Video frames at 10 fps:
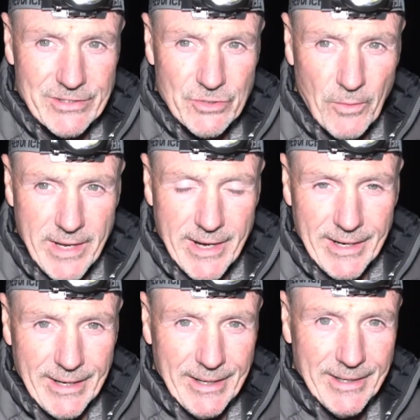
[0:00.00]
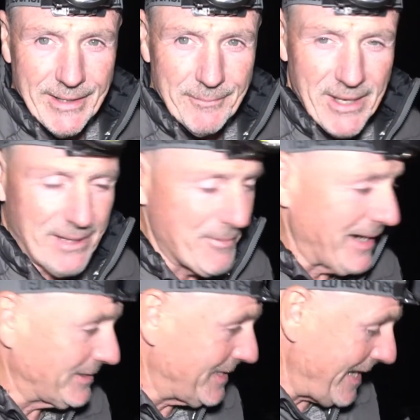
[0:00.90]
so we made it
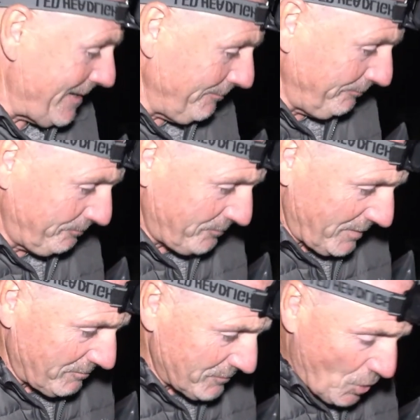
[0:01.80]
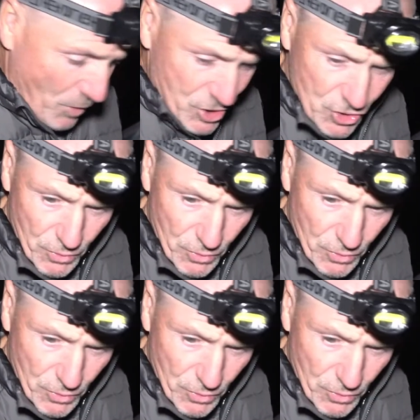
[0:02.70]
back to camp. No issues